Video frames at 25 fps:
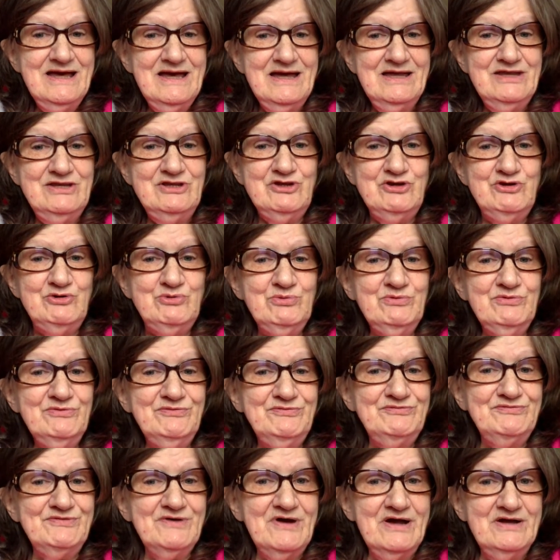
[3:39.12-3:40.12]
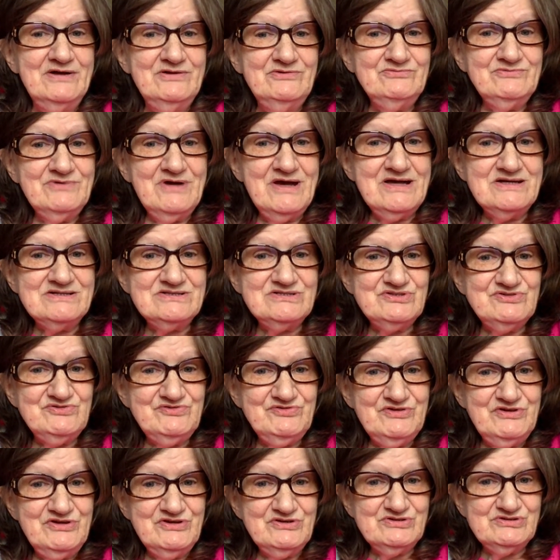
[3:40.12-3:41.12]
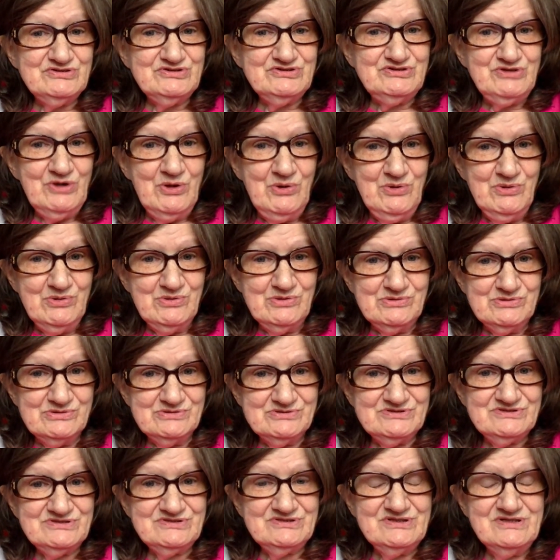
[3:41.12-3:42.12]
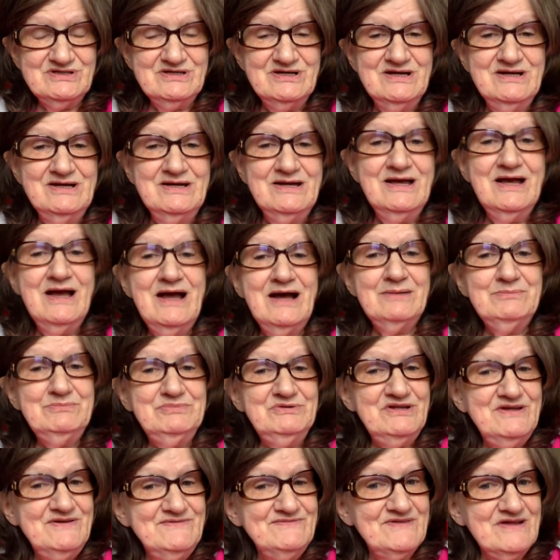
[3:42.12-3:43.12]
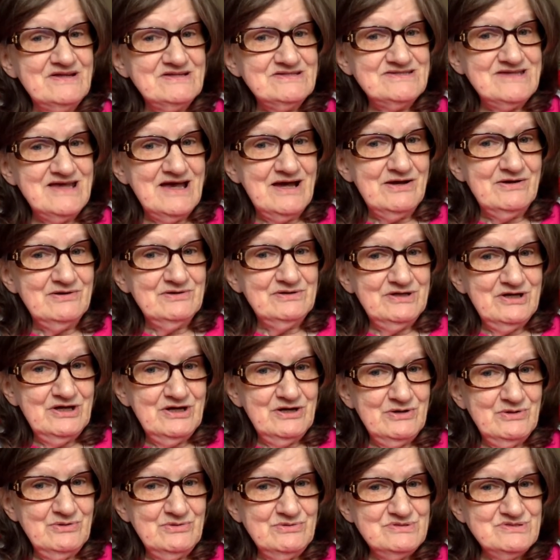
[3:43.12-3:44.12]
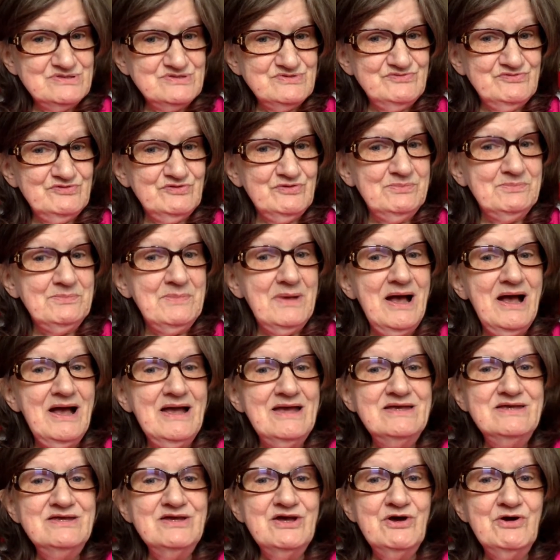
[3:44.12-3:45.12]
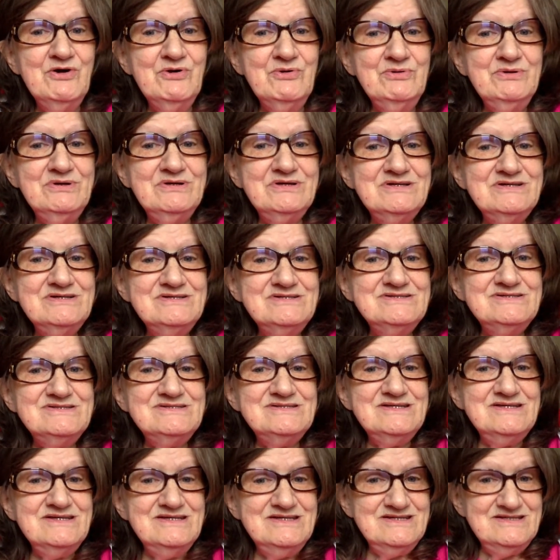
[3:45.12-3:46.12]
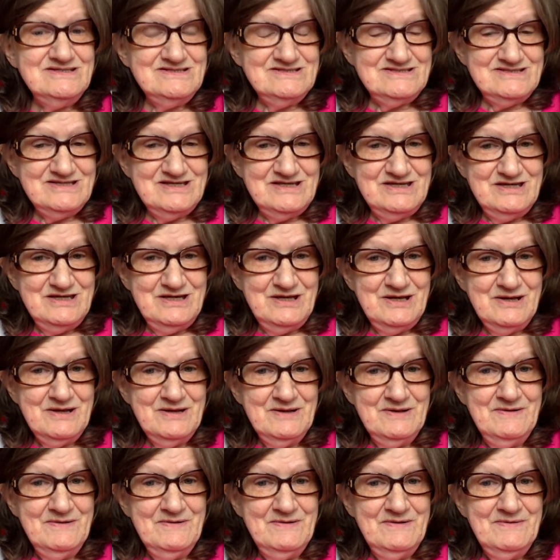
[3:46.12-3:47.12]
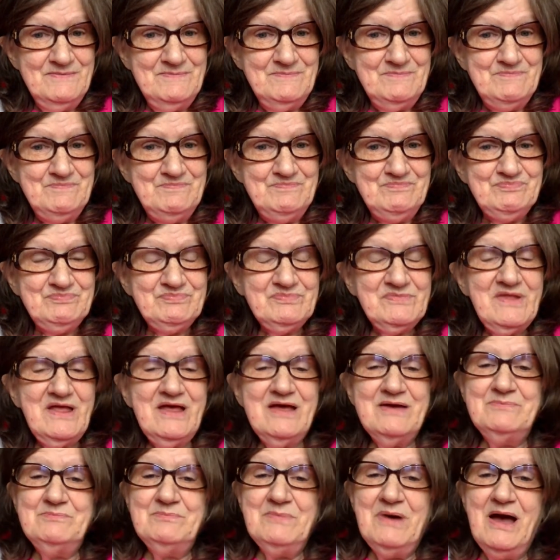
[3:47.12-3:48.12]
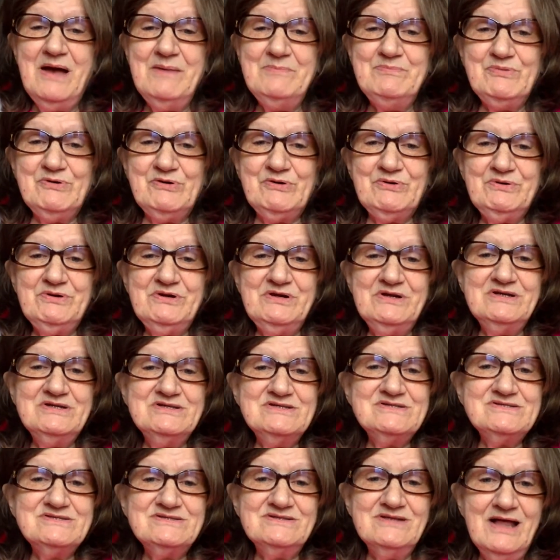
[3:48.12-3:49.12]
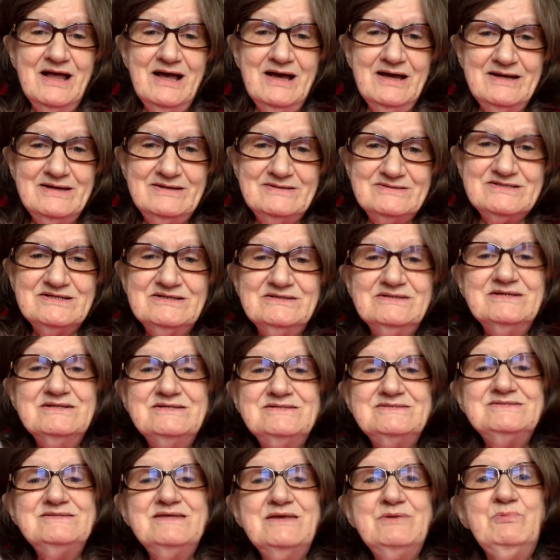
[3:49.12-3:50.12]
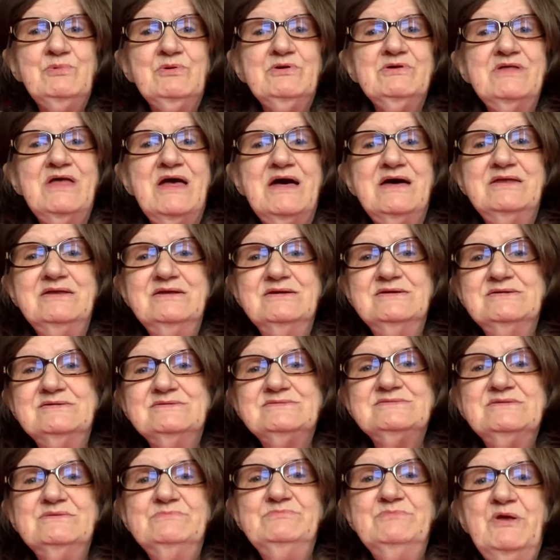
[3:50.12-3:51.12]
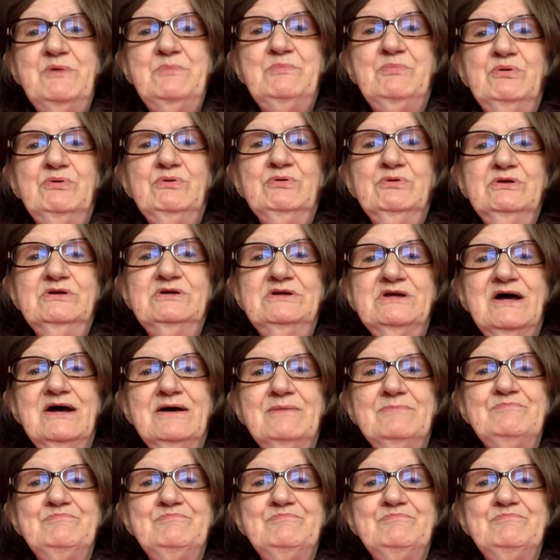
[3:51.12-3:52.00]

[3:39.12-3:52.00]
and you will find rest for your souls. I believe that's how it goes. For my yoke is easy and my burden is light. Let's see where that is. Let me pull it up.